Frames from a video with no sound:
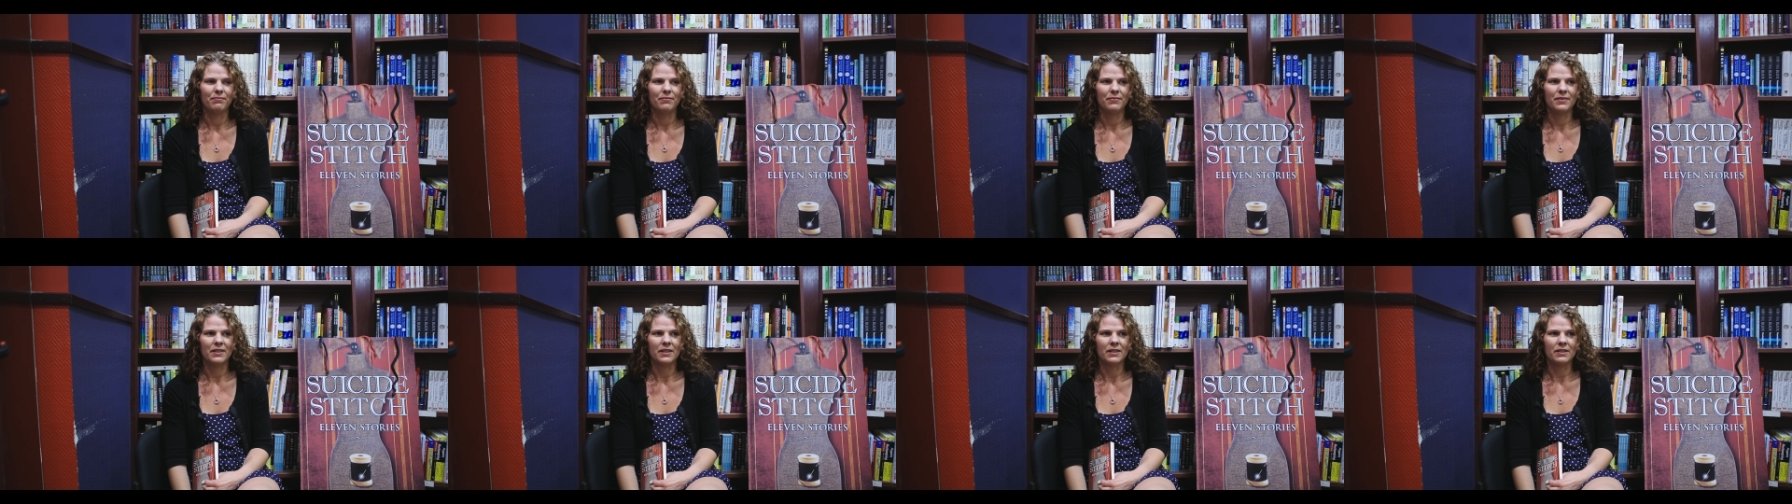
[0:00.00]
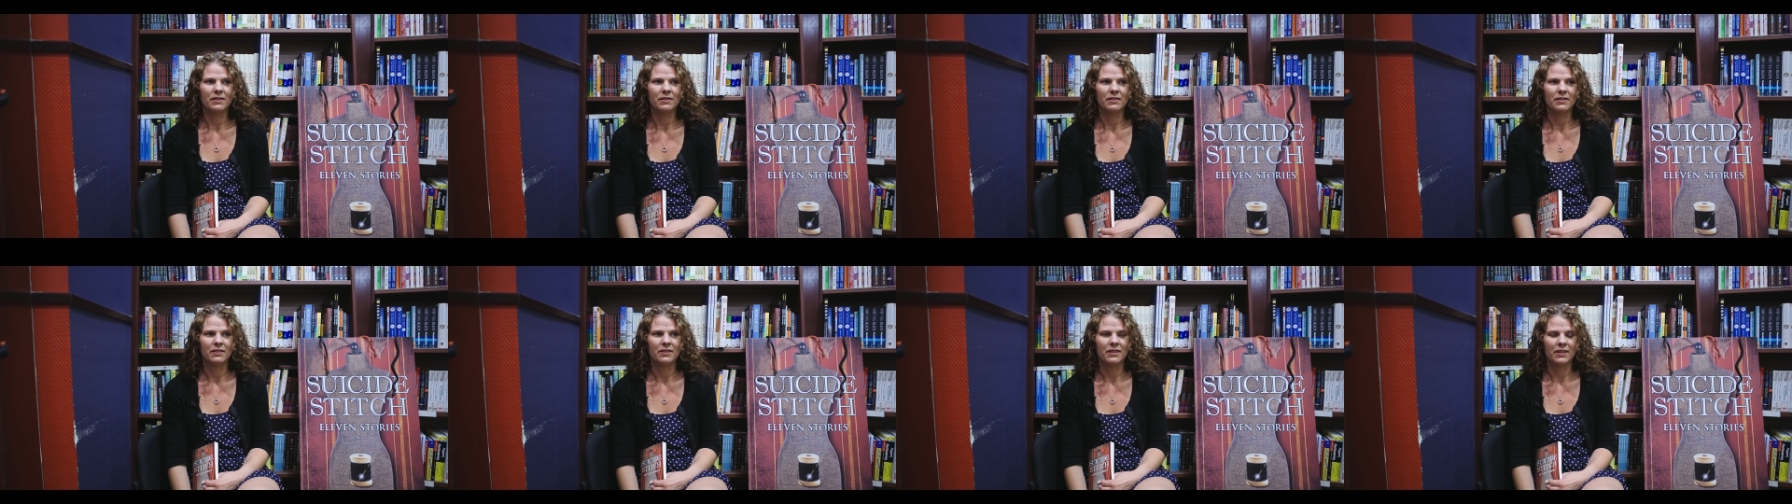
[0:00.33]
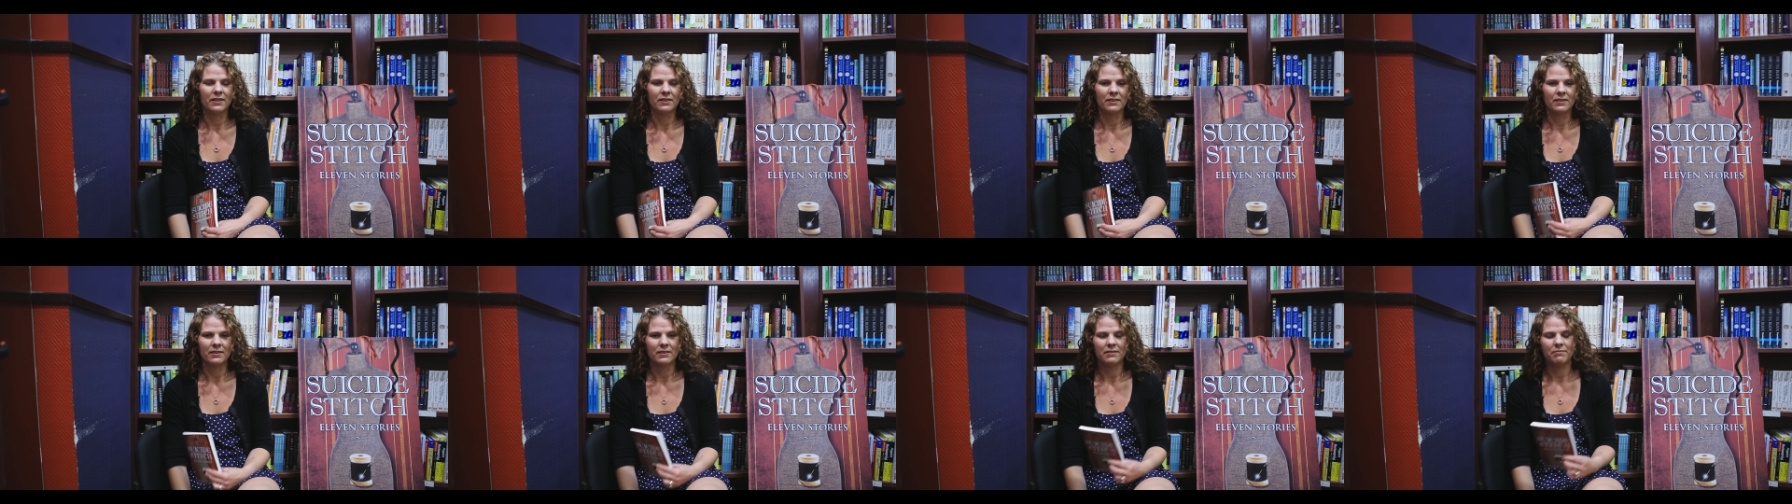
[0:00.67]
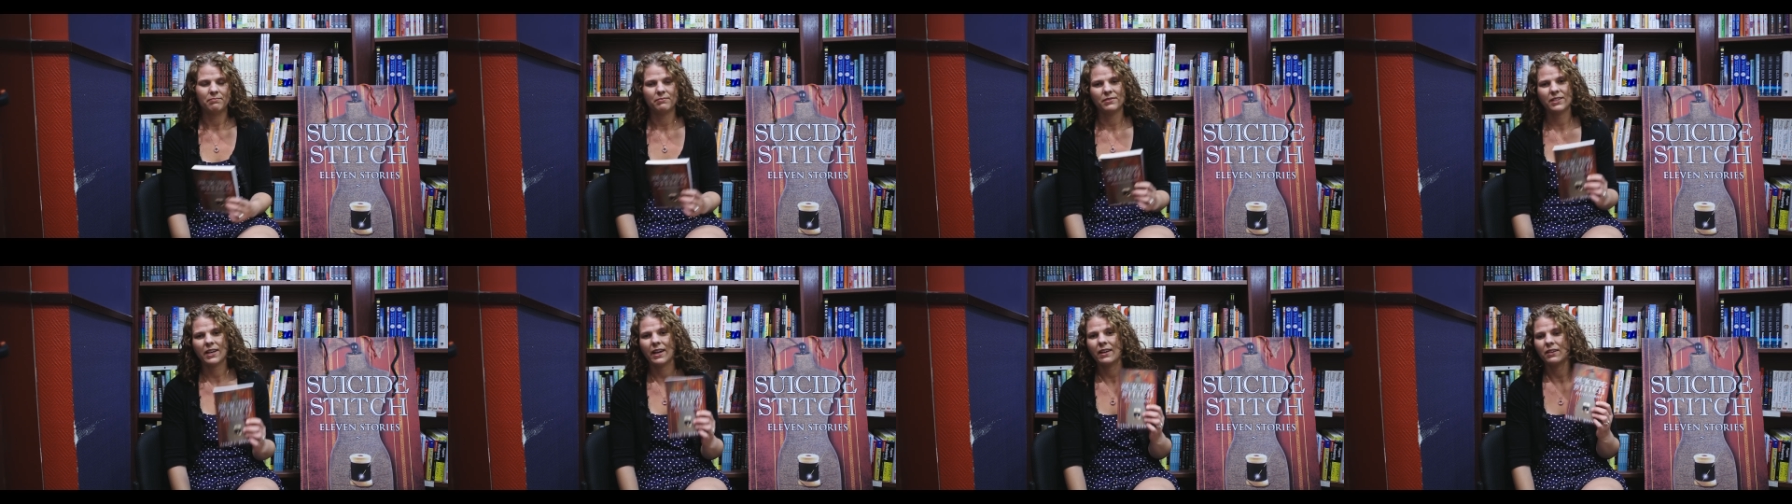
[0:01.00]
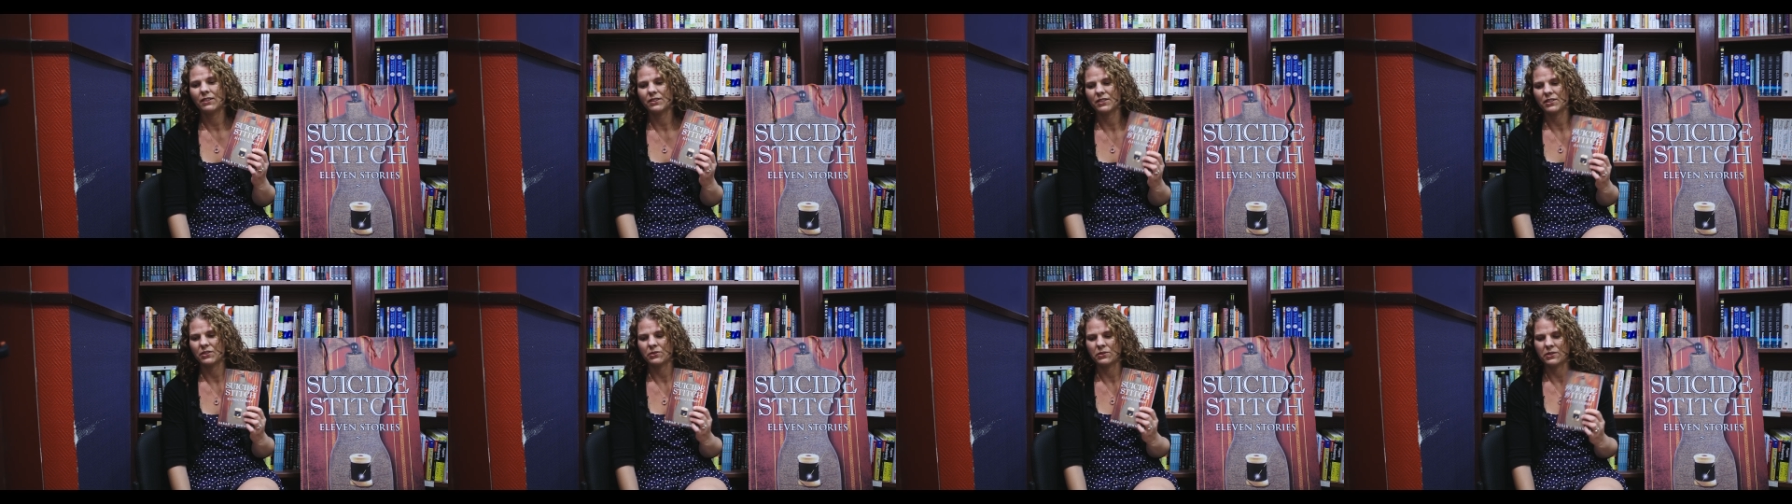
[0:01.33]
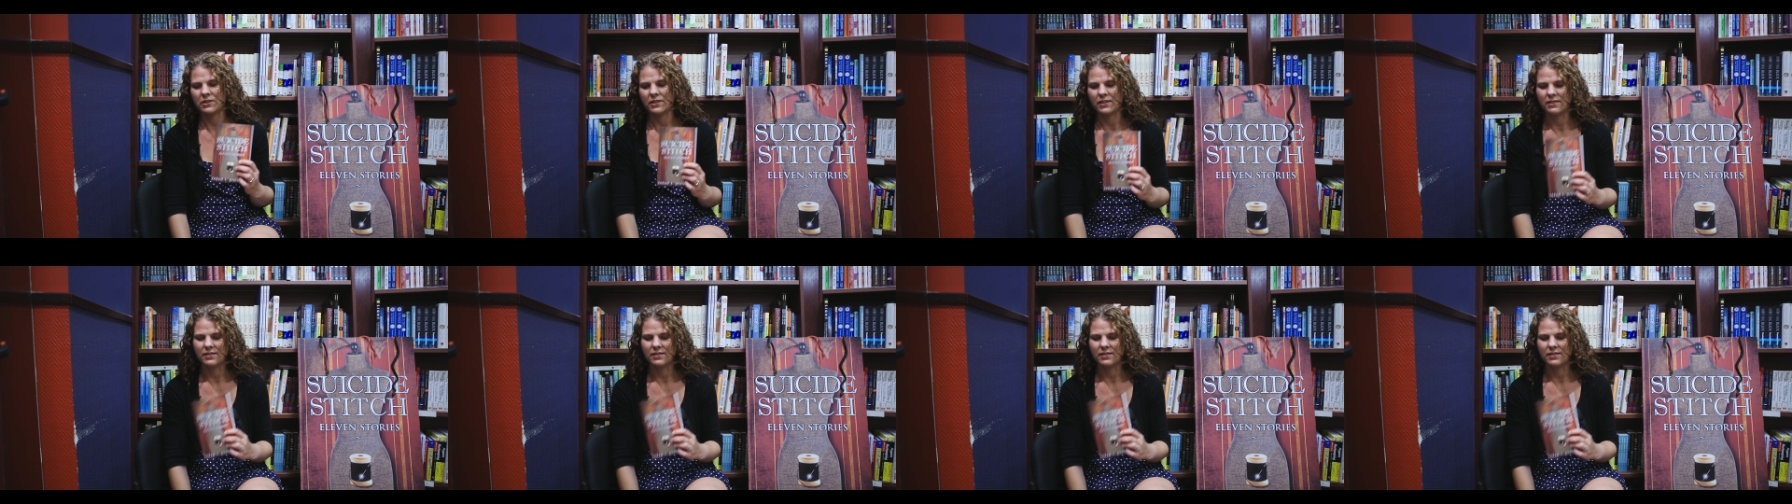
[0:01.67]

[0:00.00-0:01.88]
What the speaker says: The title story,